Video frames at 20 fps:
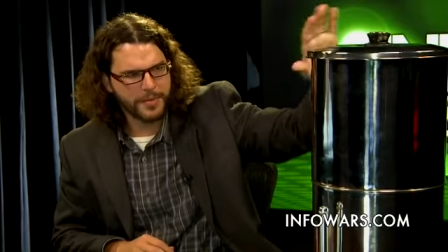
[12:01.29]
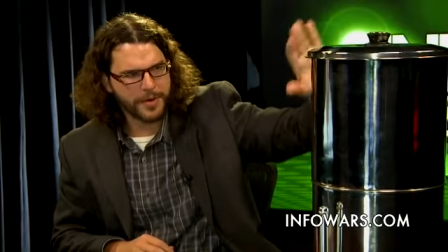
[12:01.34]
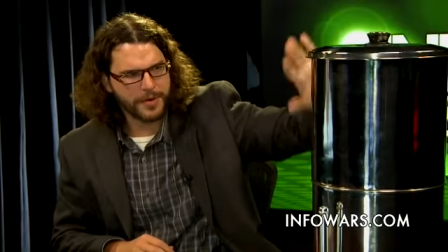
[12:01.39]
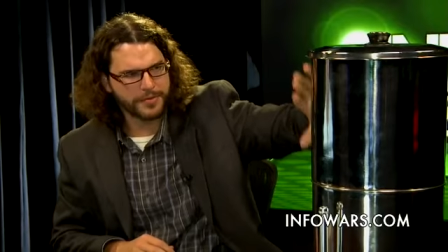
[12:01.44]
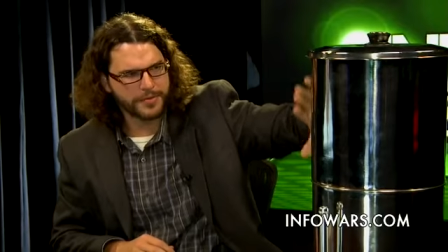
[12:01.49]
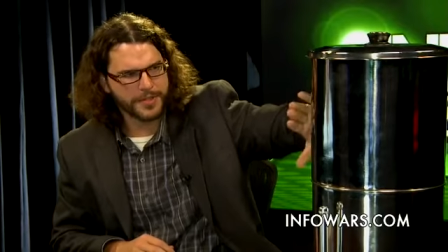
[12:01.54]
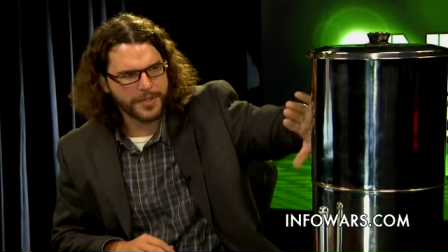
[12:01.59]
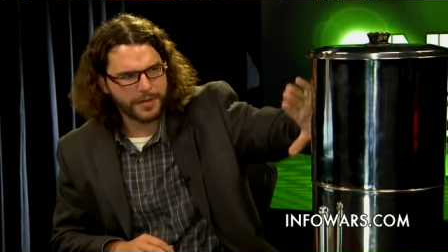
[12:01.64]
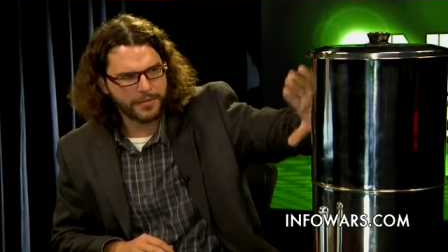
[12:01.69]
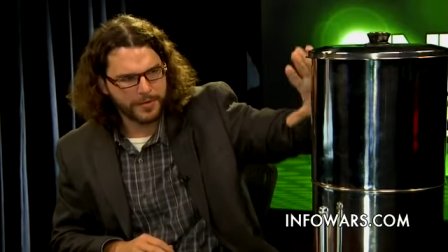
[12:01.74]
We
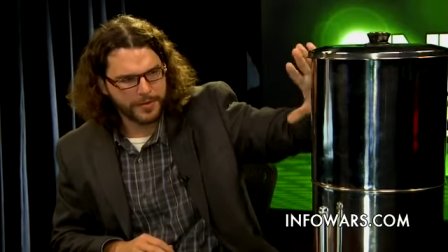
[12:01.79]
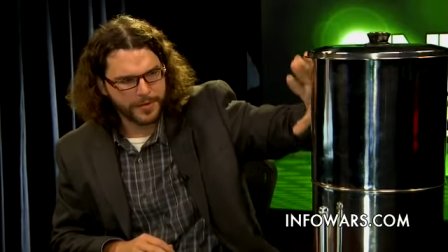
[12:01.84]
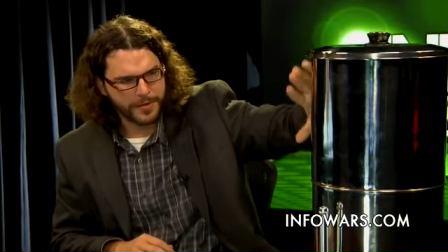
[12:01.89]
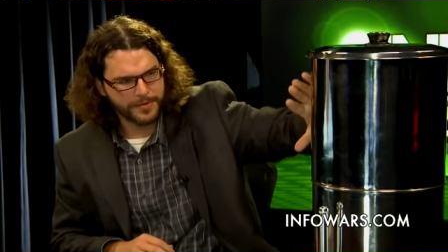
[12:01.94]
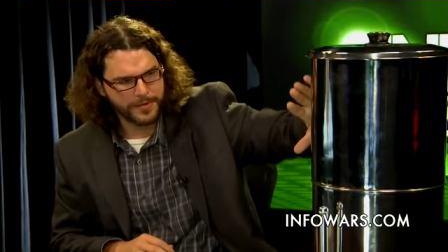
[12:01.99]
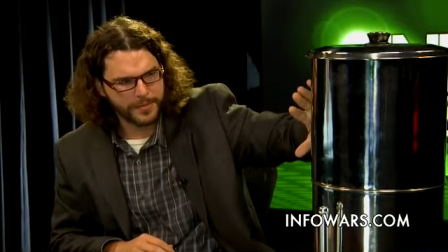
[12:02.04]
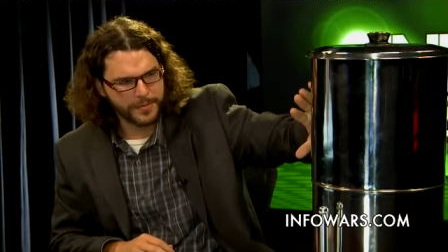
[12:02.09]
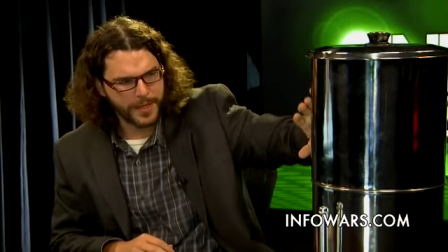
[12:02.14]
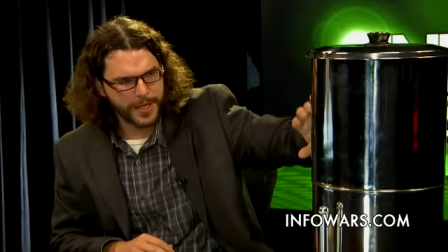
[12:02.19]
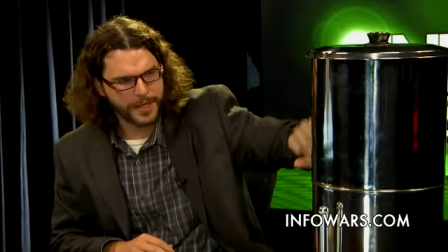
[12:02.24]
have several
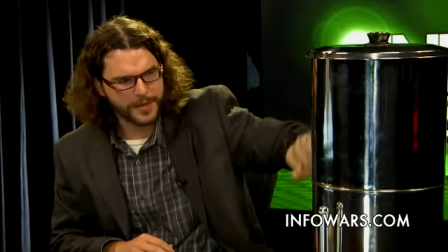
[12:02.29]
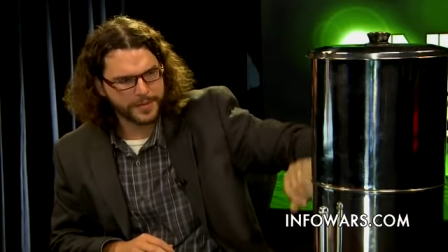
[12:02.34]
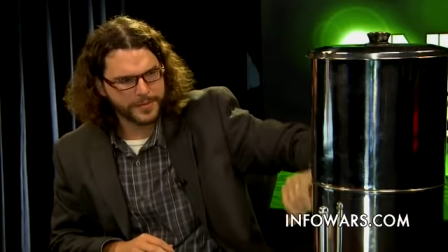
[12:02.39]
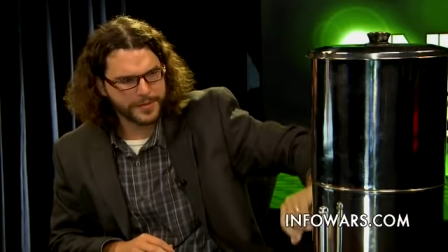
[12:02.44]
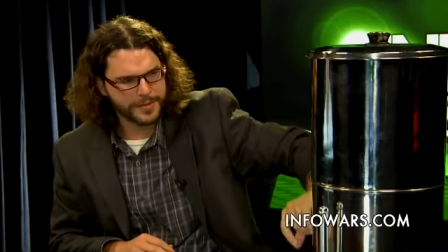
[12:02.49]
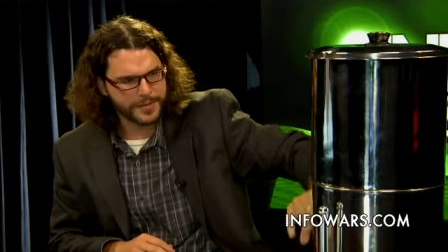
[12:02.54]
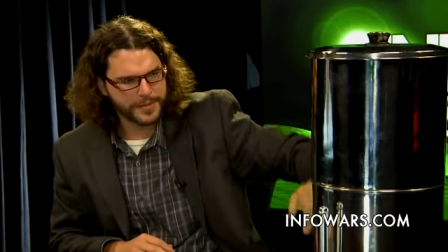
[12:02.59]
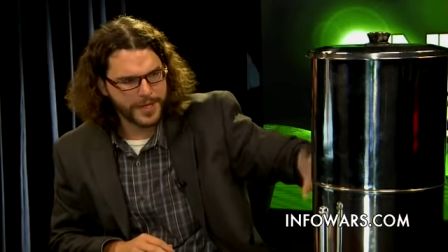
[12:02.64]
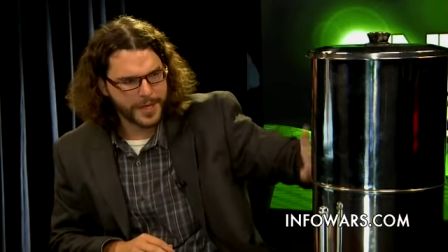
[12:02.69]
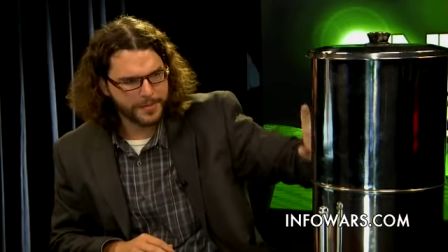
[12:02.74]
different
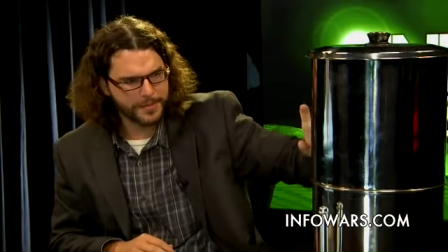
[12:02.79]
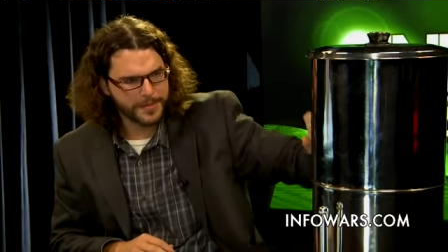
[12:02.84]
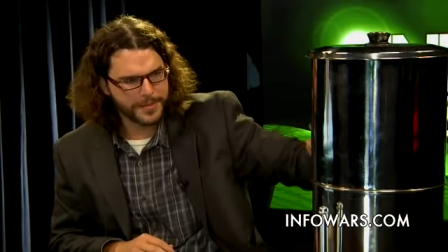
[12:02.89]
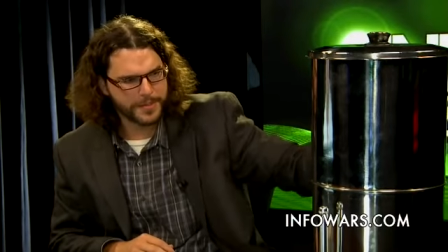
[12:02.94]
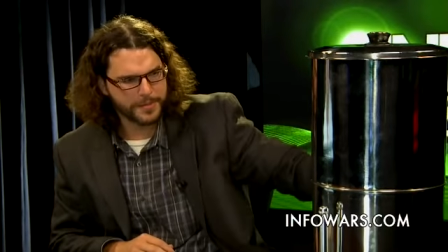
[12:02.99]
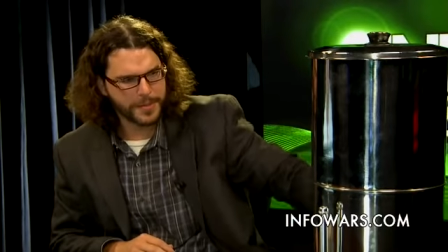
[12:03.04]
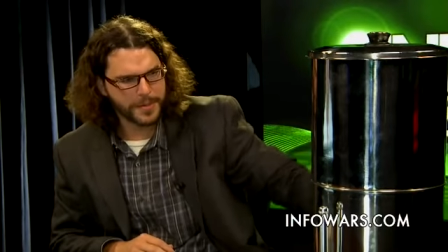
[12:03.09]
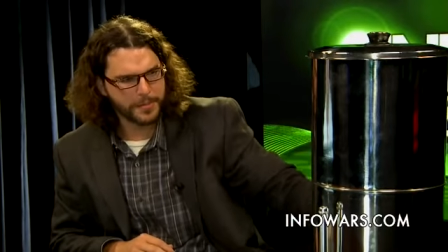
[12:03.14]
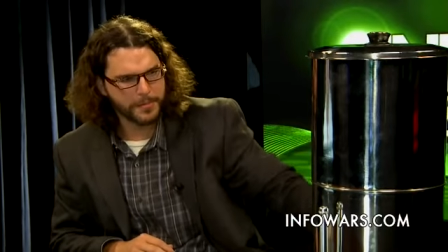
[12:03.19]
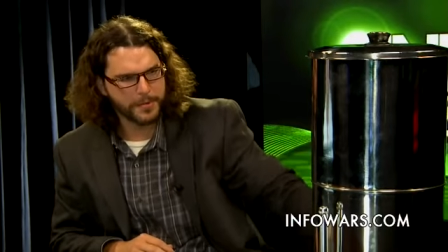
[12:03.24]
models. This
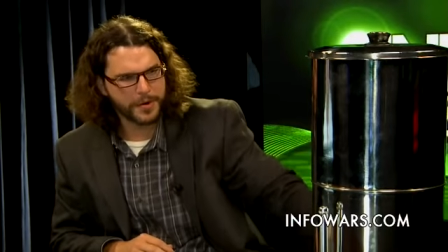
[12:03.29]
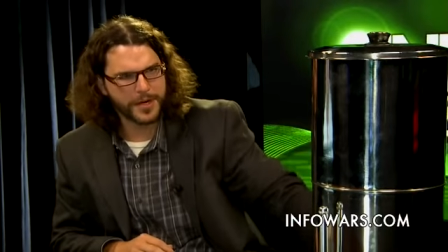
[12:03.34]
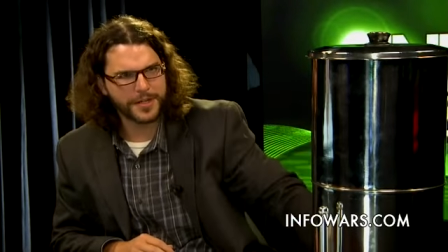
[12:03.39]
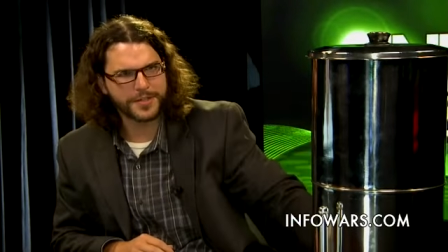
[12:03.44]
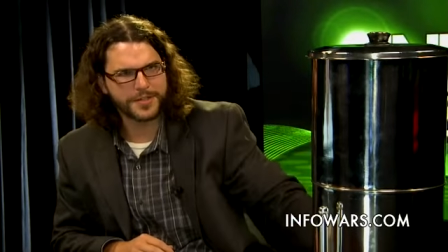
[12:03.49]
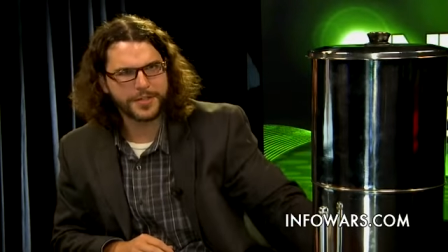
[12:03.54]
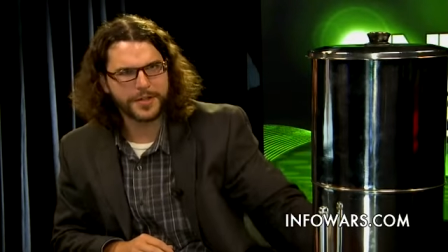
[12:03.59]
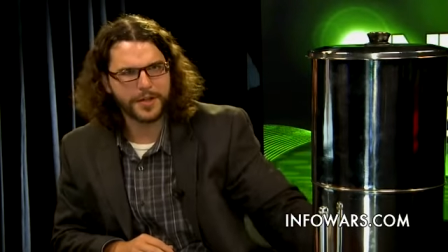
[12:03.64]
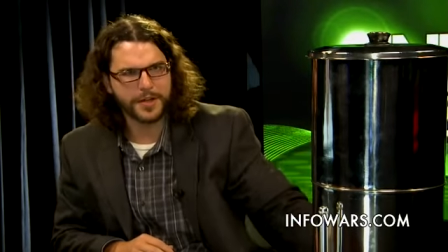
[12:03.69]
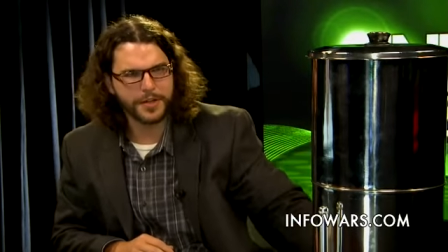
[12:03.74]
happens to be the brushed,